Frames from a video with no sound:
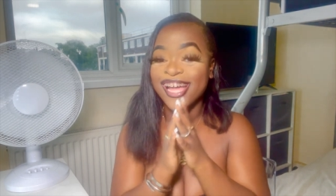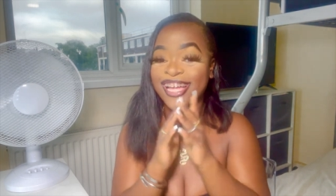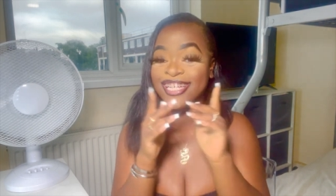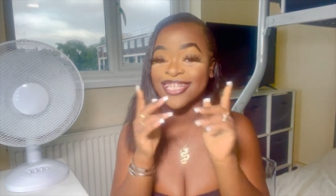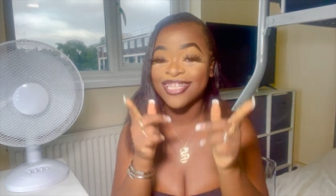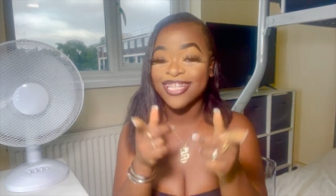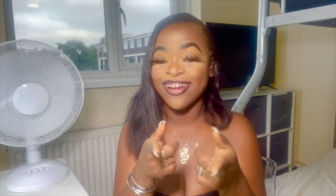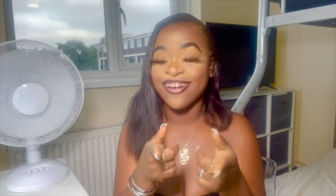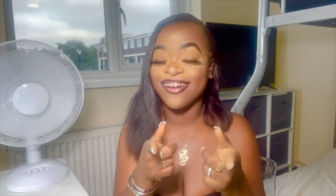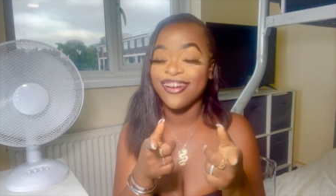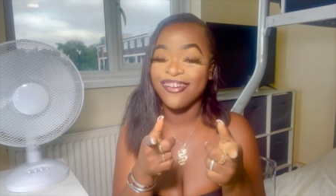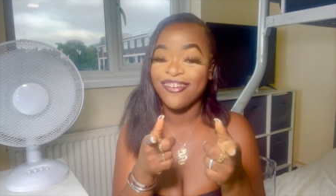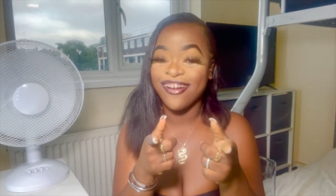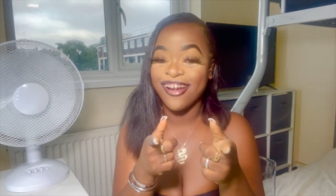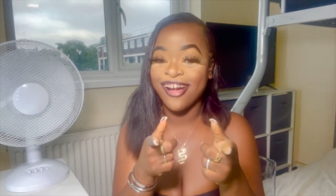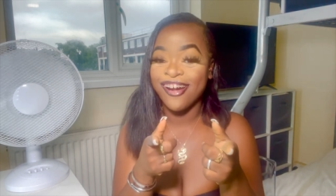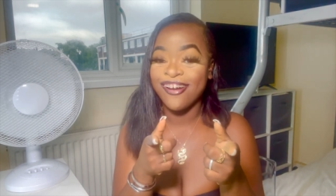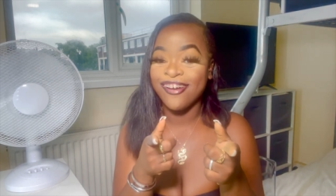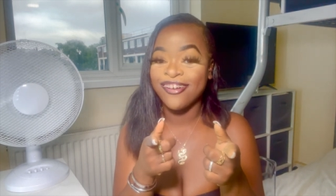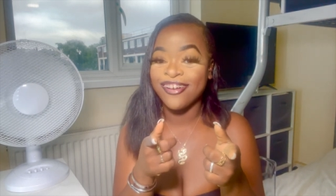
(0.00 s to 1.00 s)
shout her
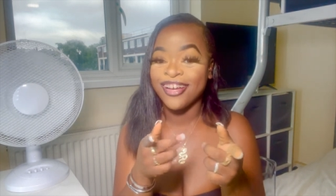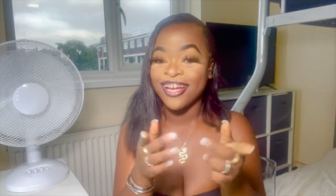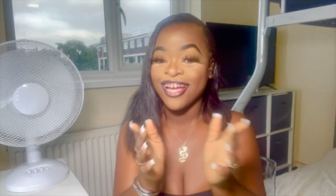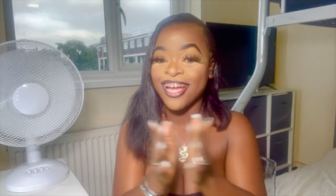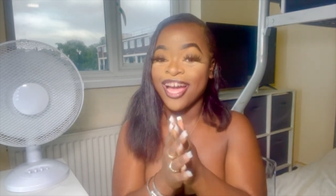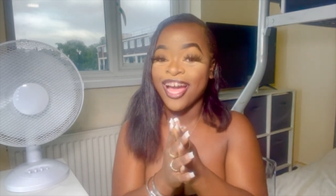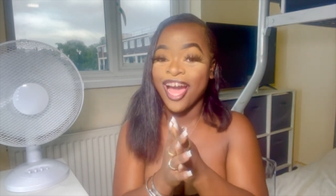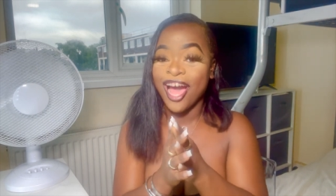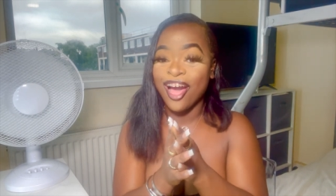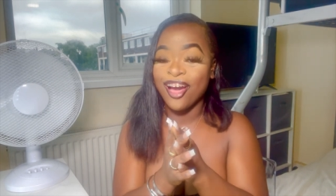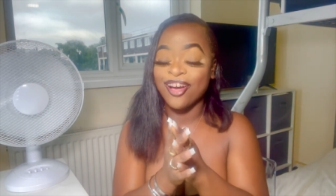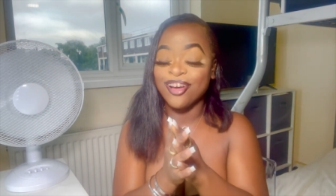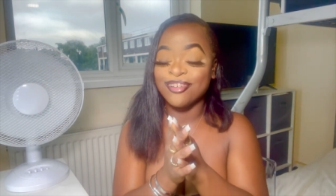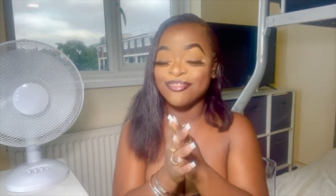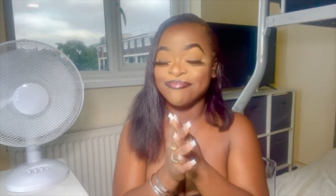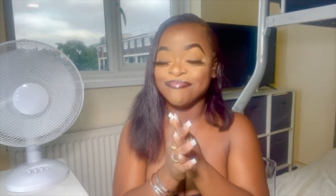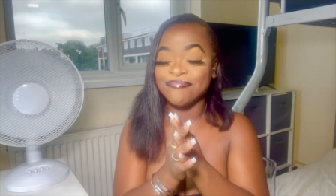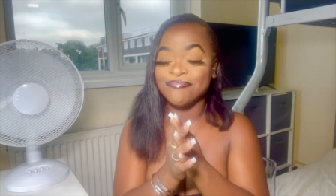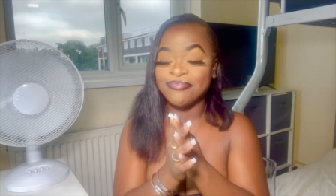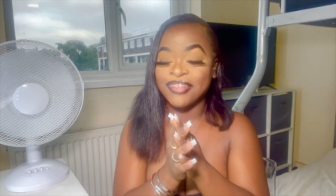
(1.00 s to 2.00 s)
out
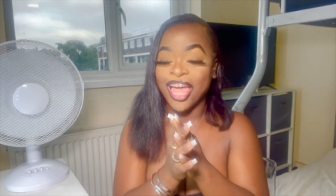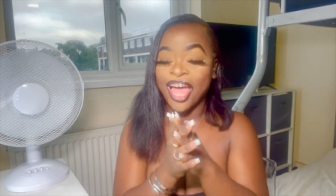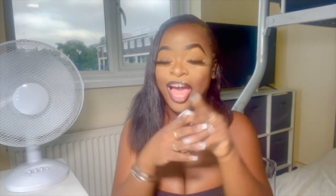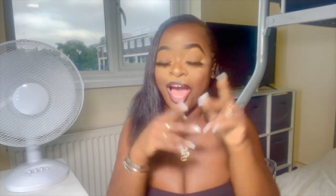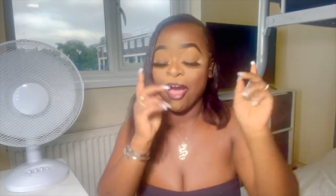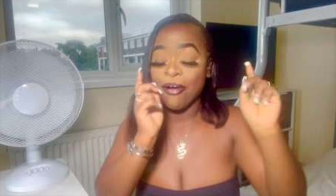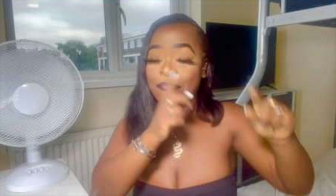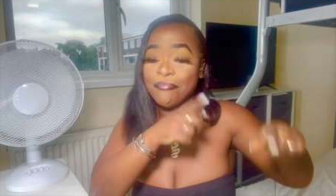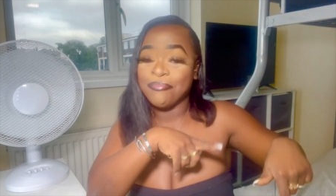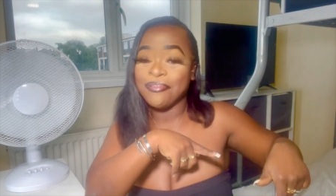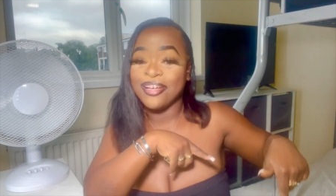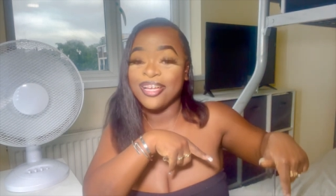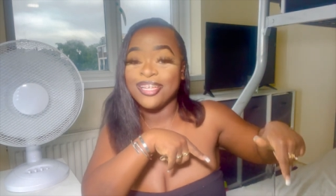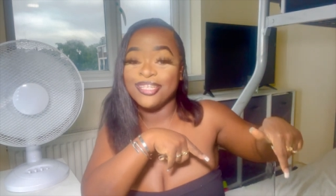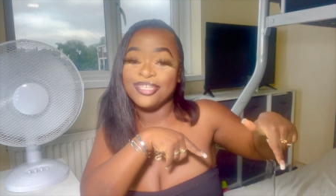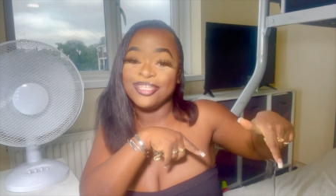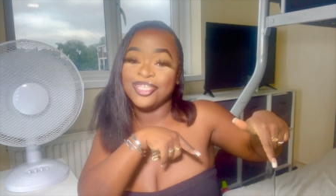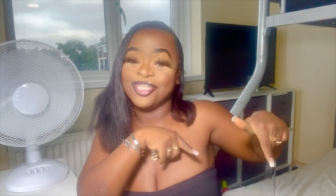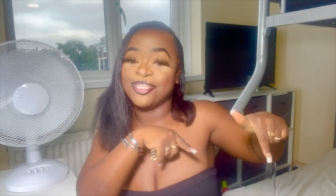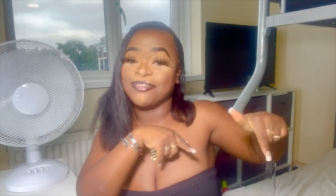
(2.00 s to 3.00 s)
um, and um, for her
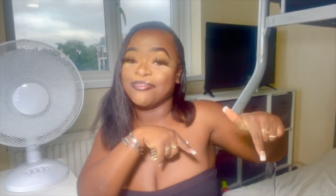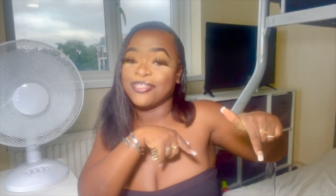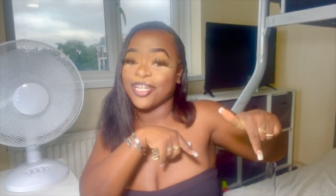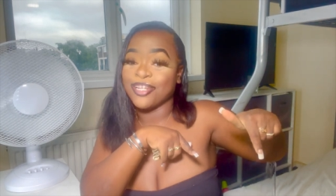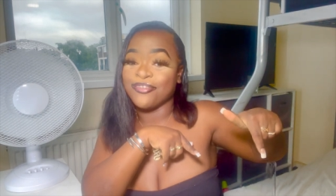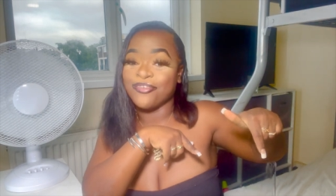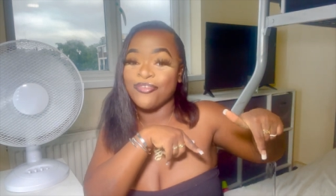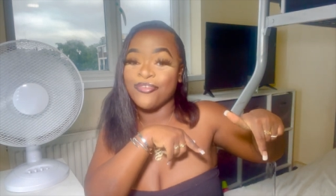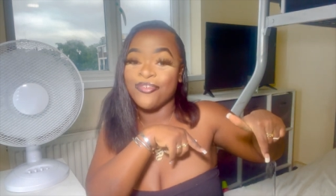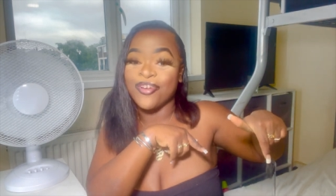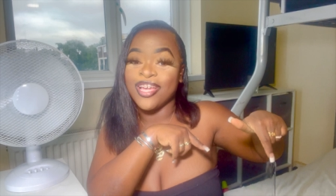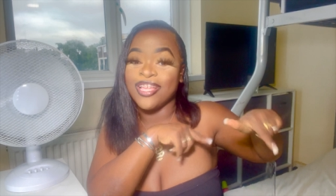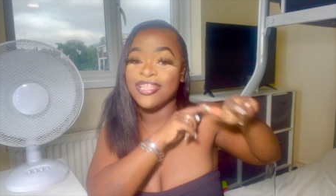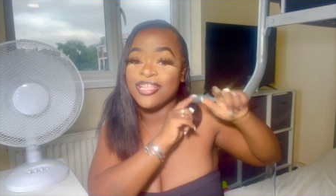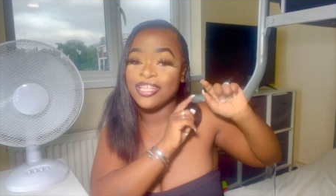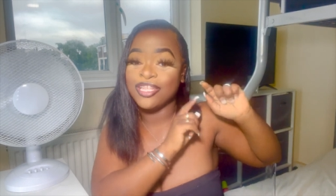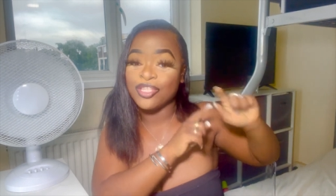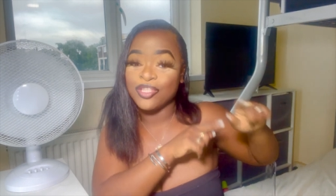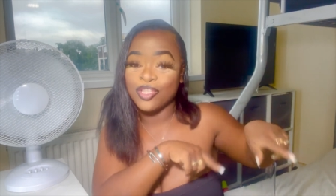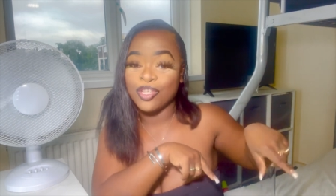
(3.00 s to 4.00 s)
YouTube channel in
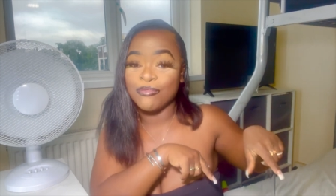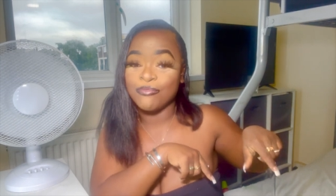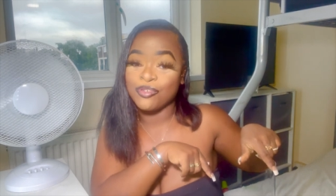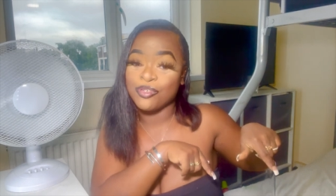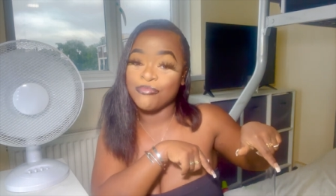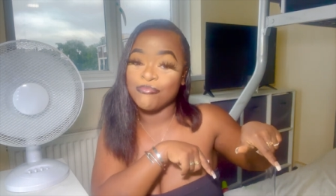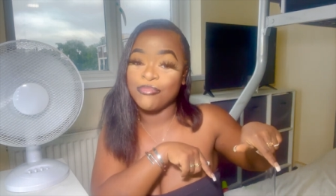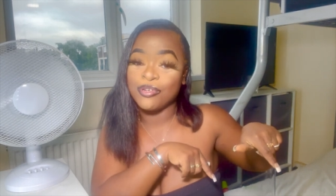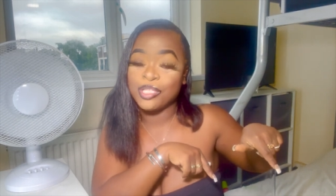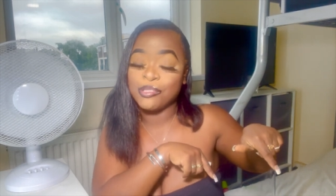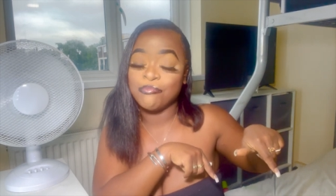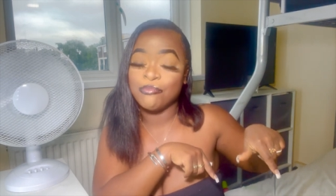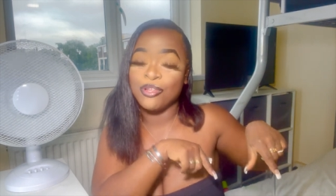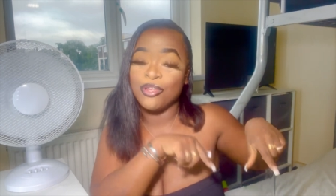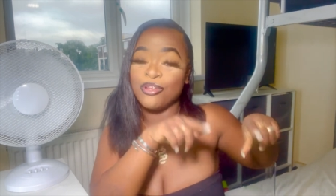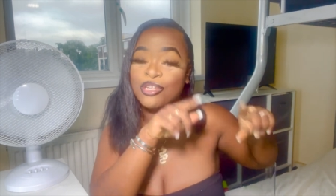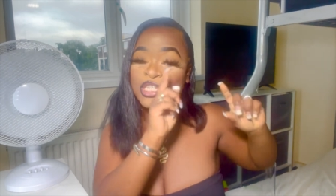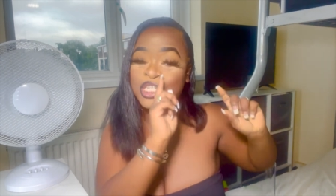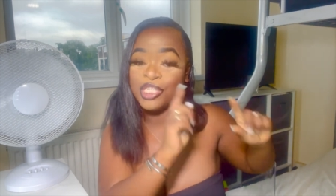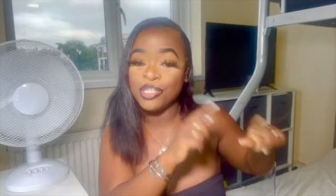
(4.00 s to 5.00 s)
the description box
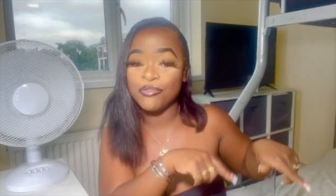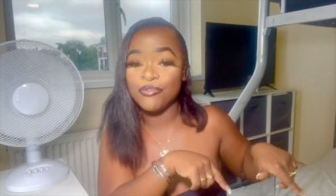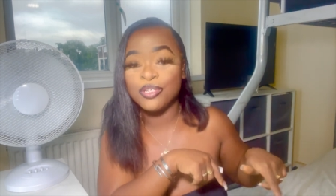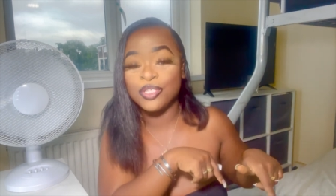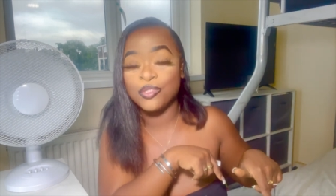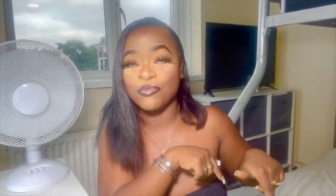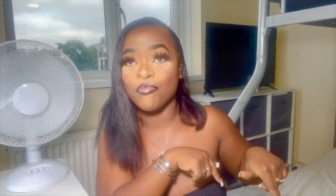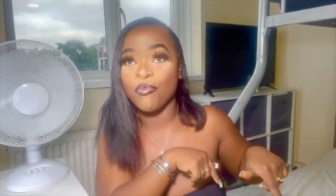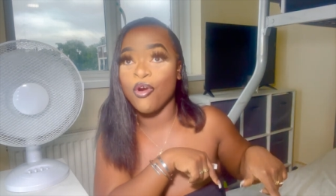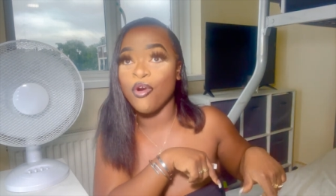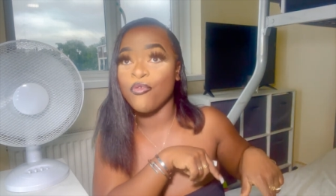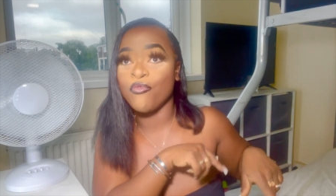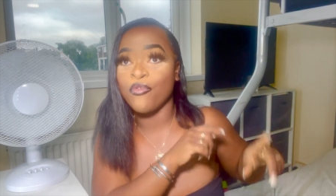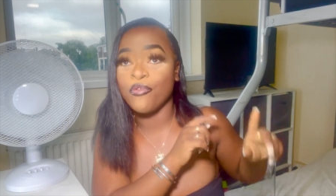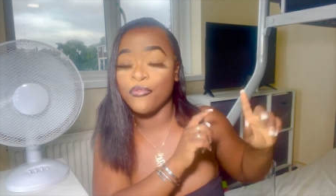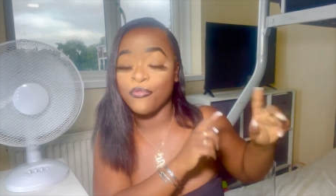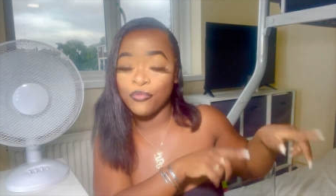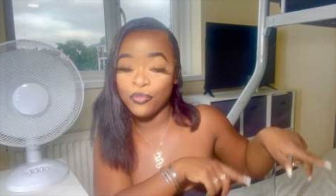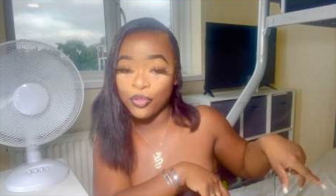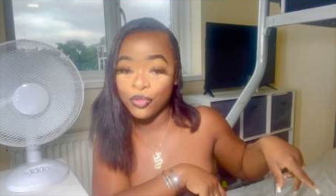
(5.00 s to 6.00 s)
below. She was well
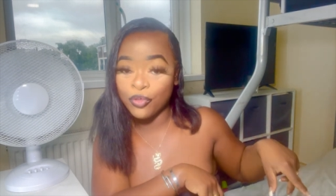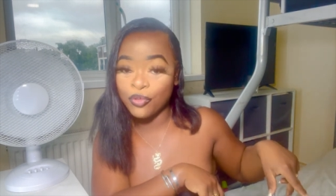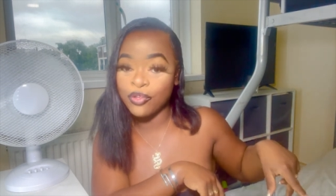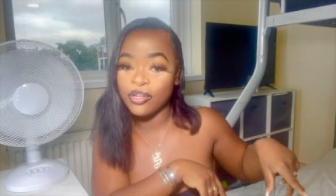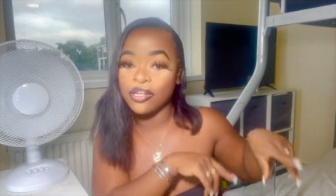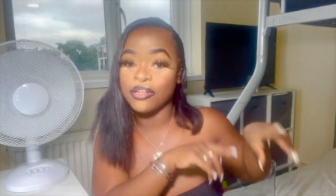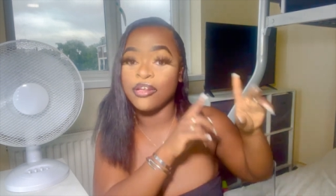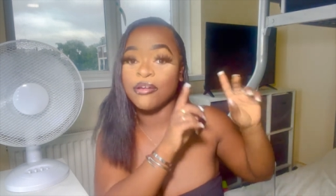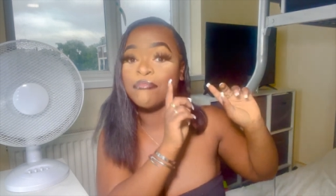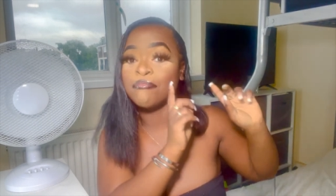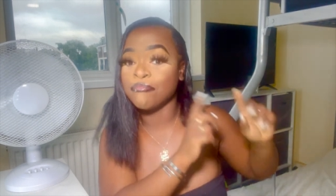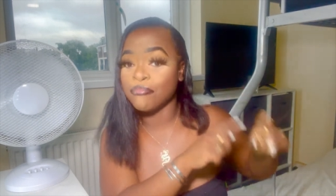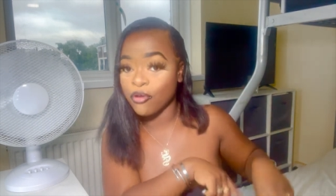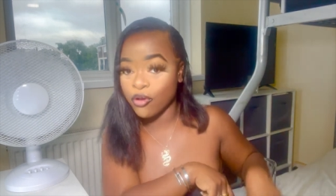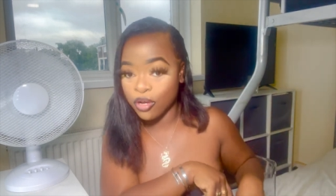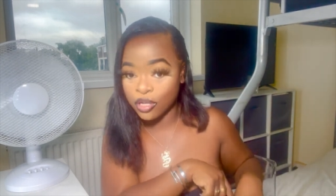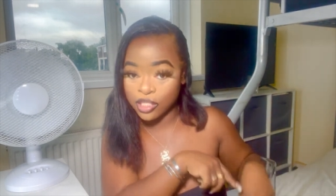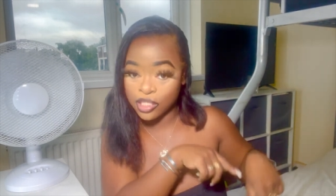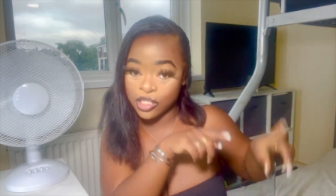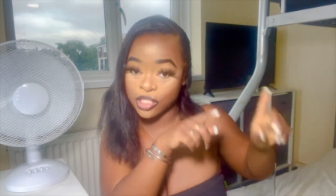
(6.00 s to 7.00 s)
reviewed and
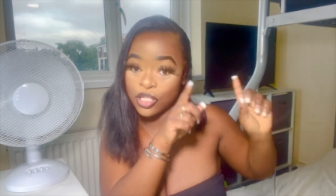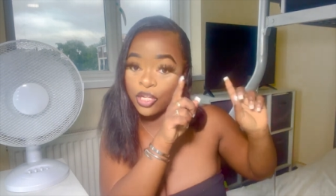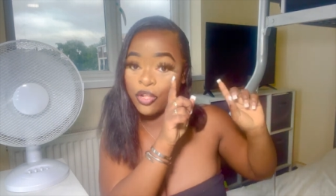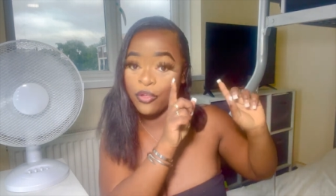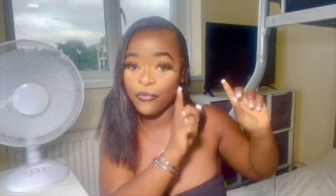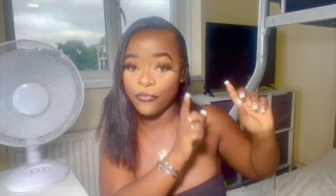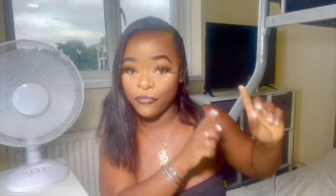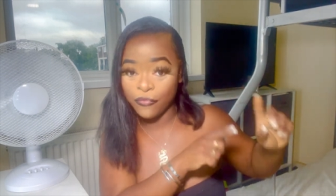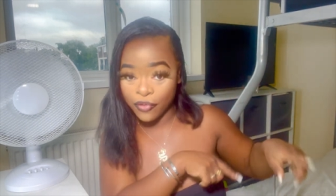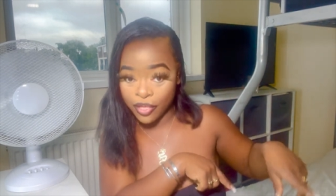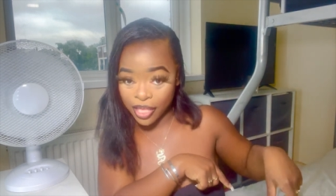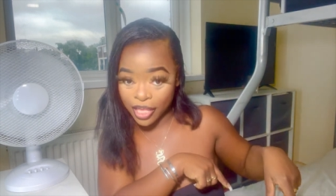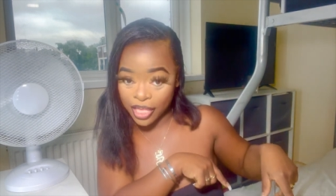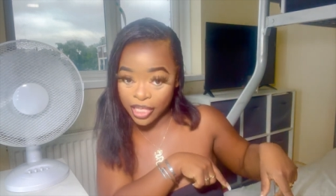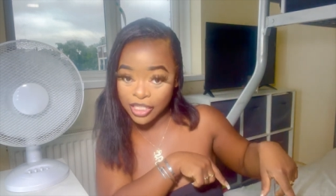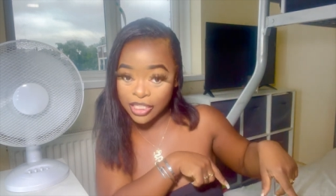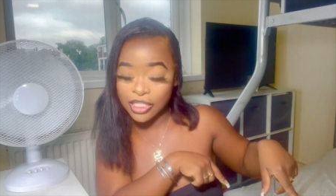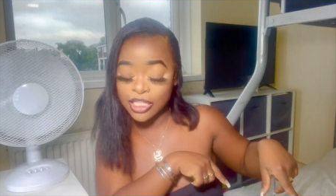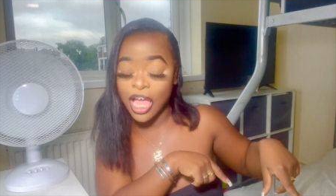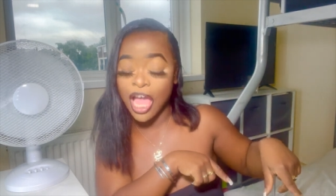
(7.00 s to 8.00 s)
unboxed the
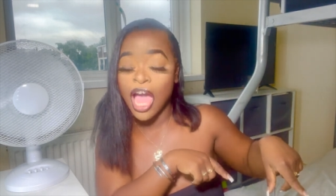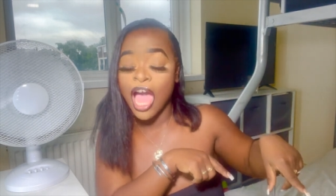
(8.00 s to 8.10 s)
Lorvaes.